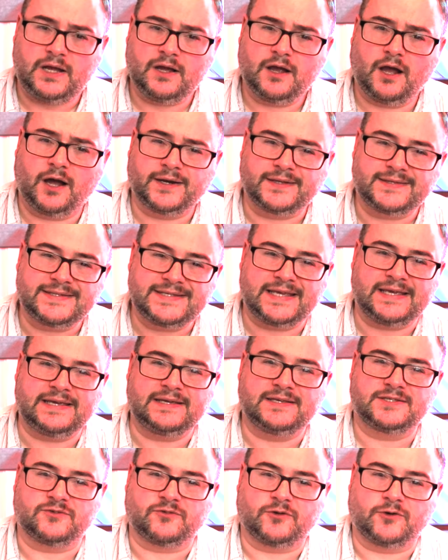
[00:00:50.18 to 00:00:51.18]
kind of
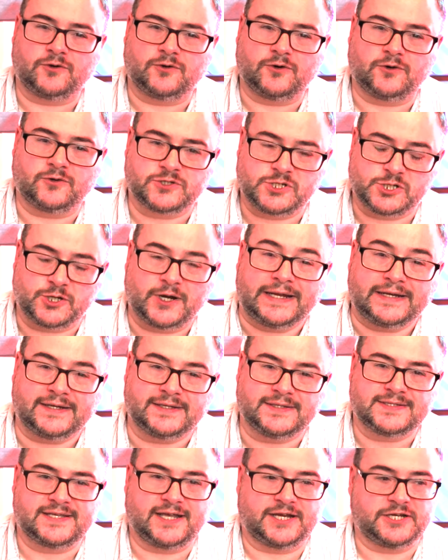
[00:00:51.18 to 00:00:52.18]
teaser or
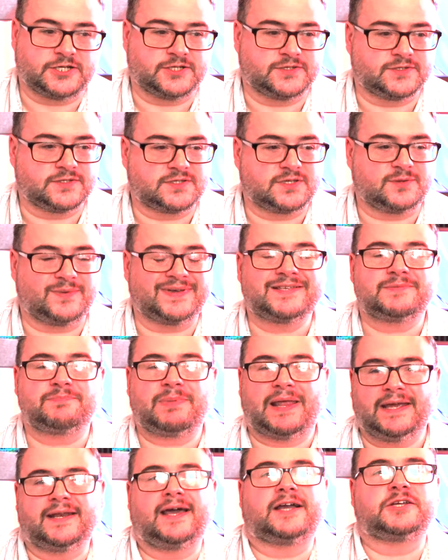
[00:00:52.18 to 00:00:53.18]
training sessions to
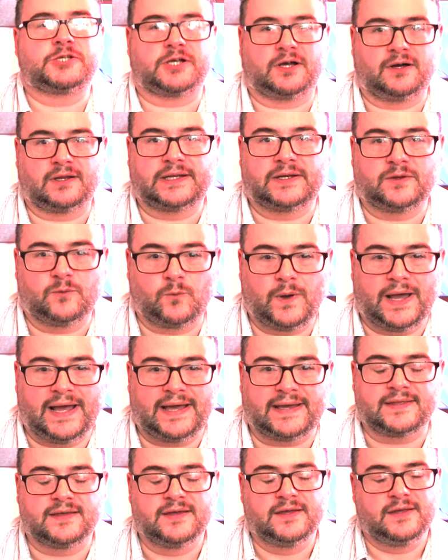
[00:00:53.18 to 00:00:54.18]
explain Agile in a
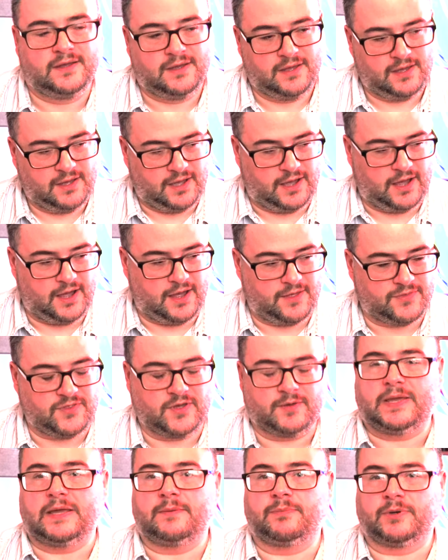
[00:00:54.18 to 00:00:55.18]
way
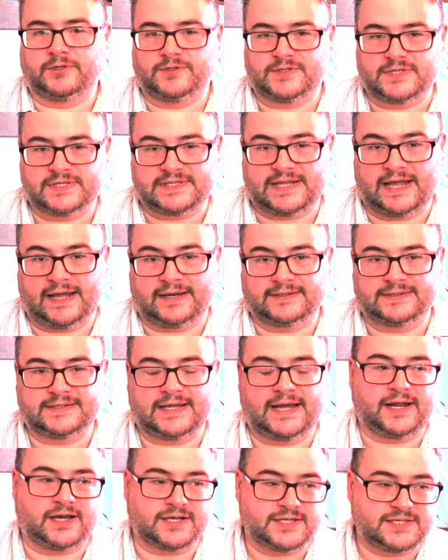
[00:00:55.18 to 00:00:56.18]
that people understand,
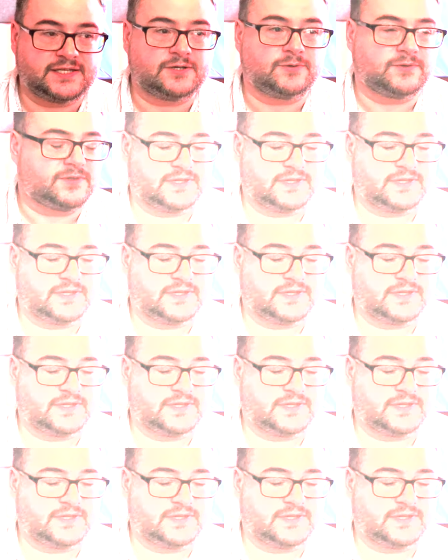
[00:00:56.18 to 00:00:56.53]
and I still